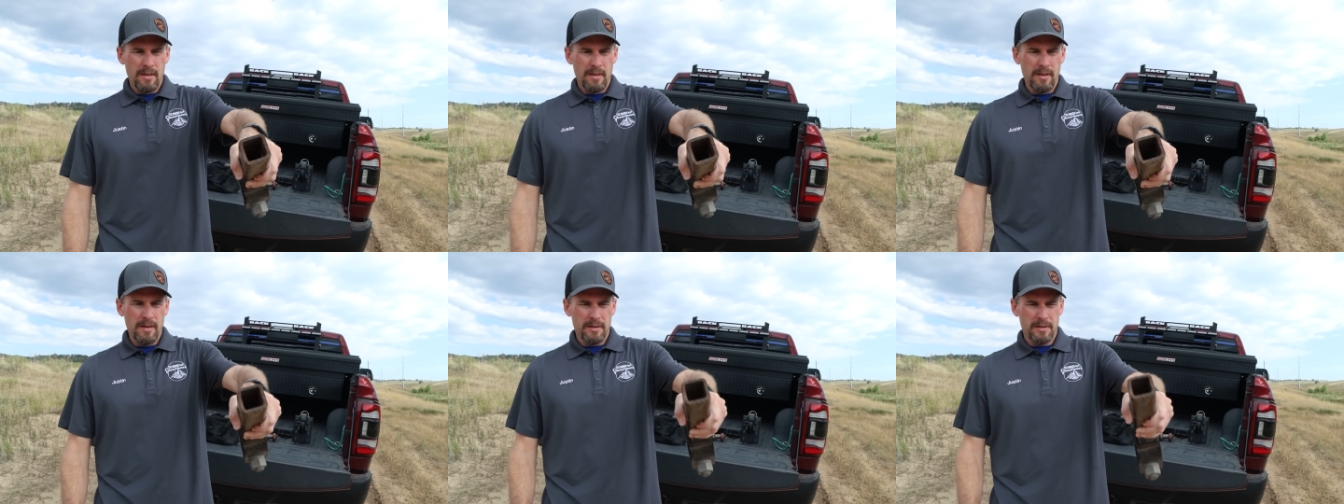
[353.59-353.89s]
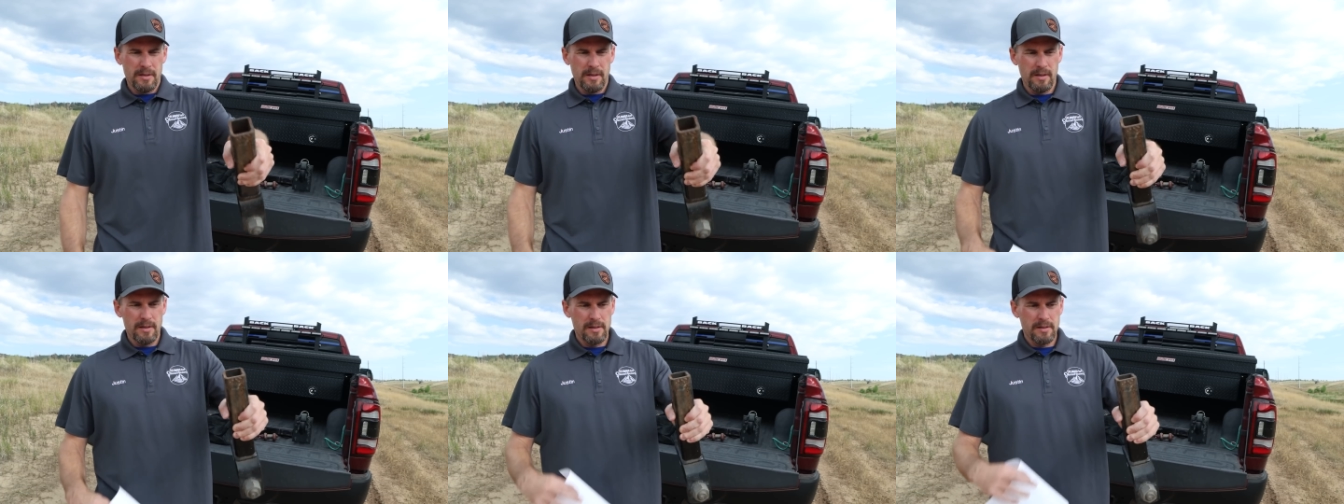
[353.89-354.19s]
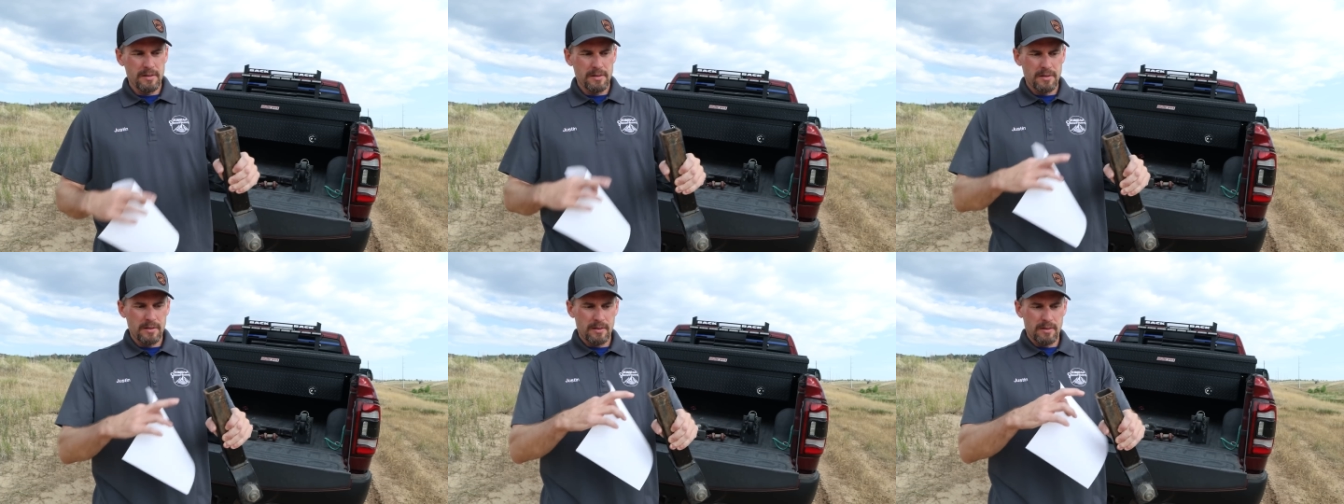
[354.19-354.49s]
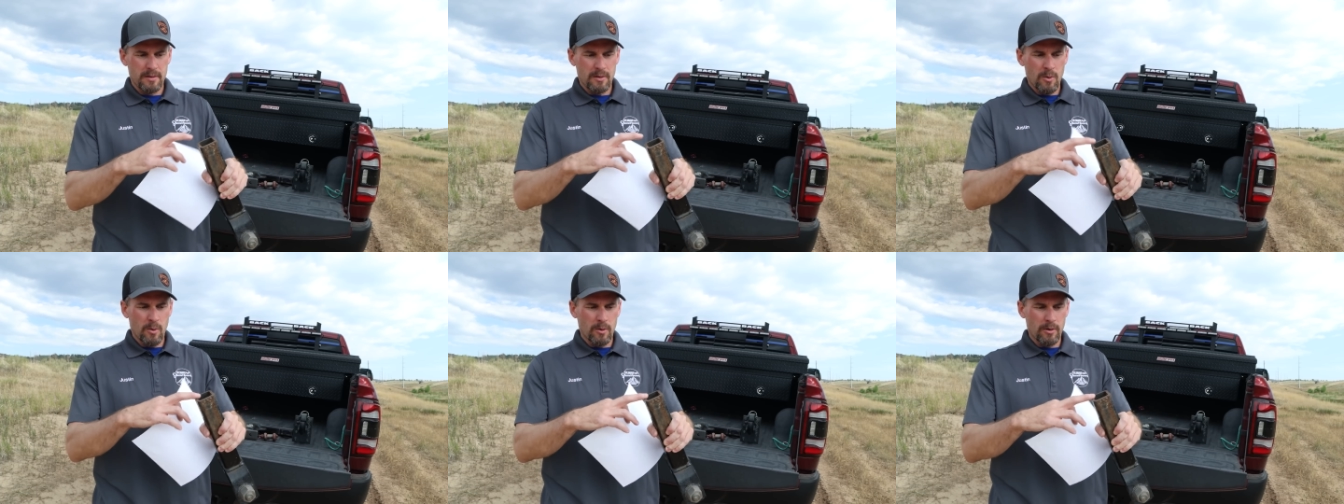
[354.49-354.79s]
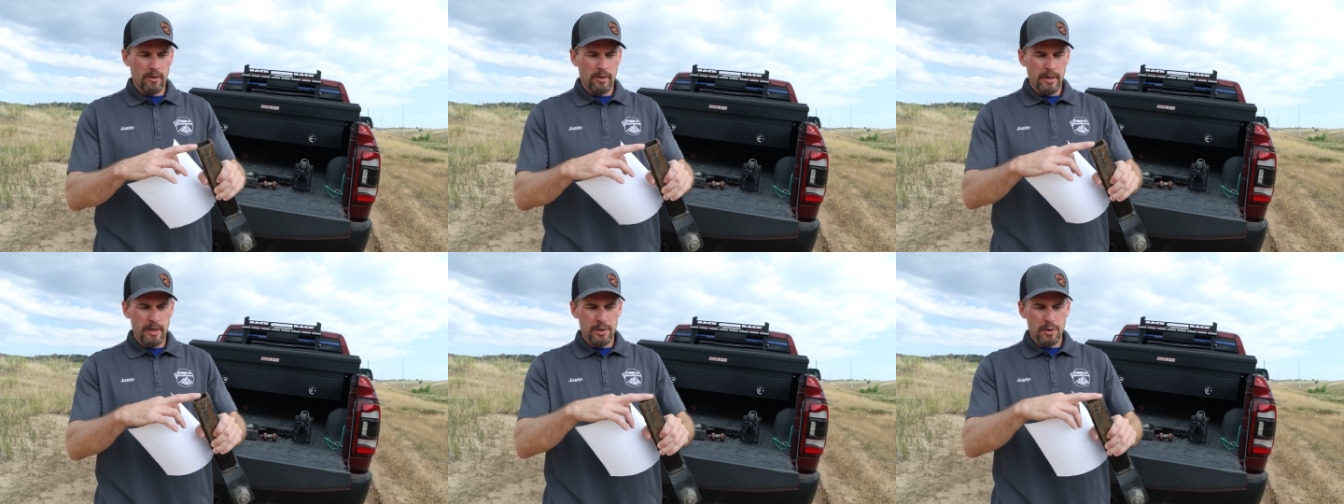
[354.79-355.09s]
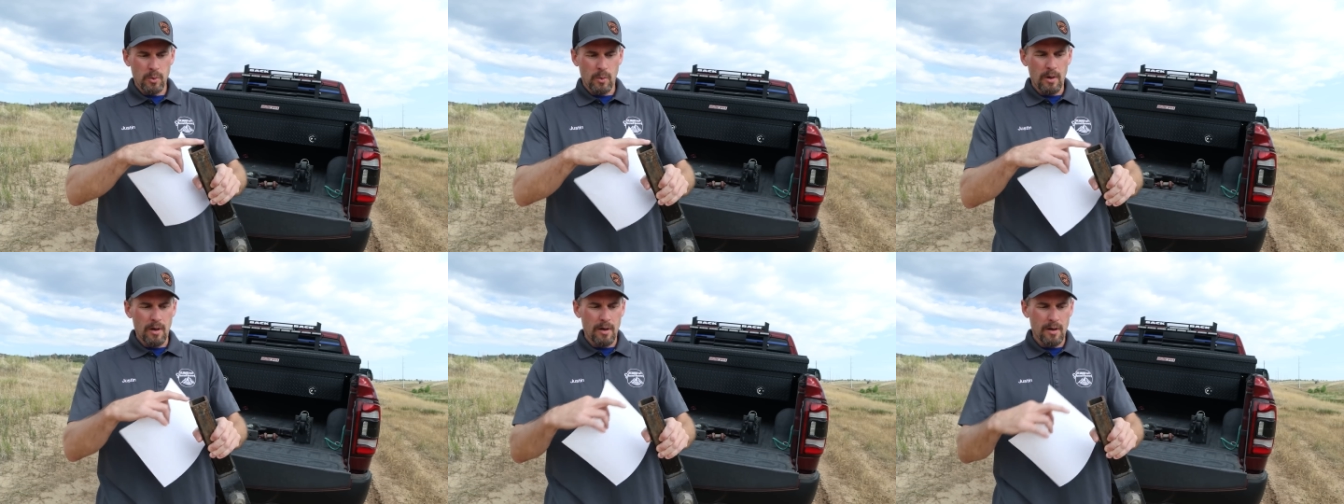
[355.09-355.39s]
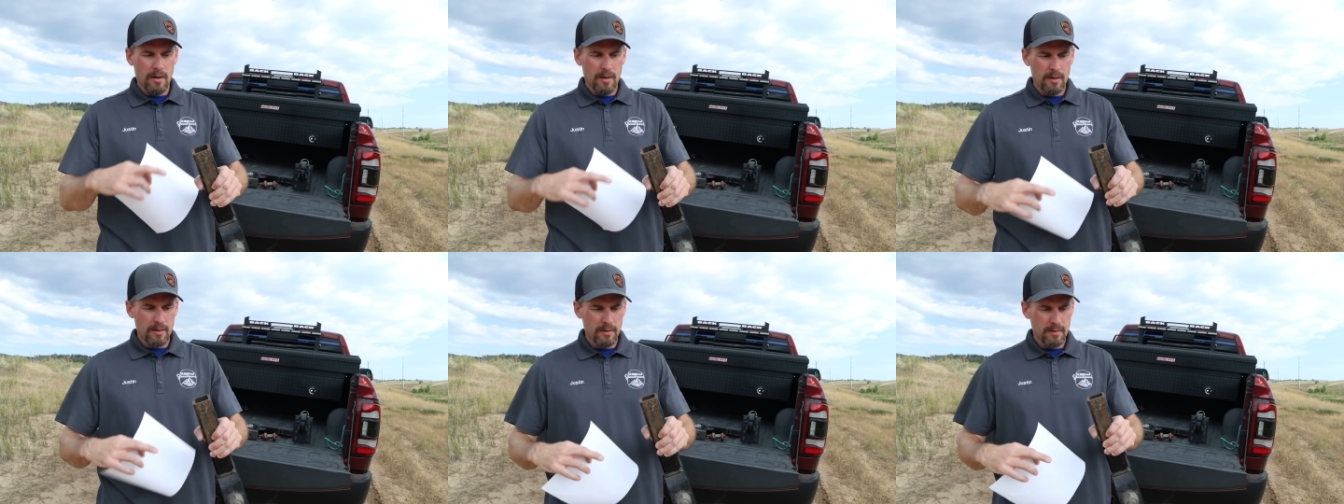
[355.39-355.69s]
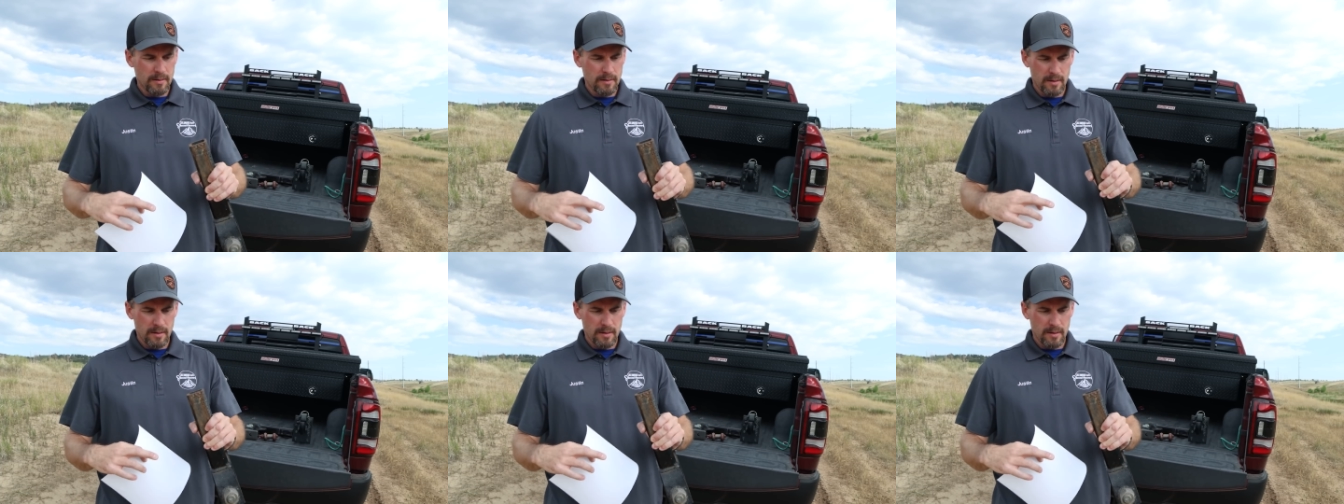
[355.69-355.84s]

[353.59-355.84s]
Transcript: This is quarter-inch wall,